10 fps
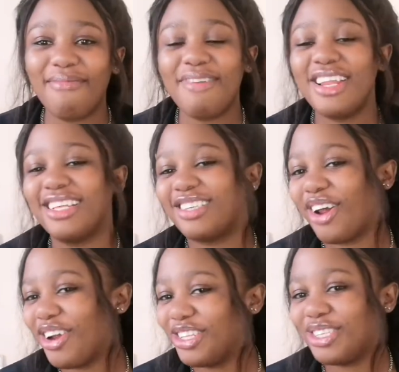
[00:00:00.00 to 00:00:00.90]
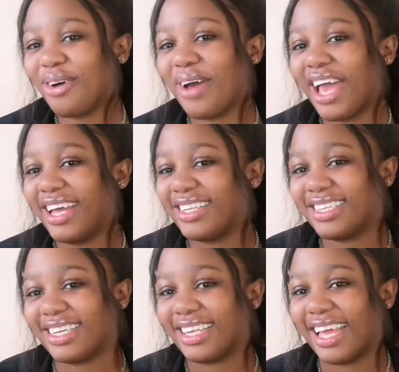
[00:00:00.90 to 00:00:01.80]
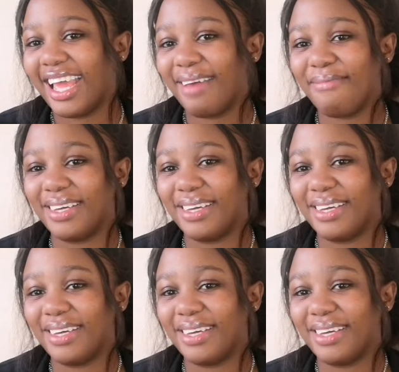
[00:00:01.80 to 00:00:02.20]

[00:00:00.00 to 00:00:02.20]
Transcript: I mean, it's so hurting,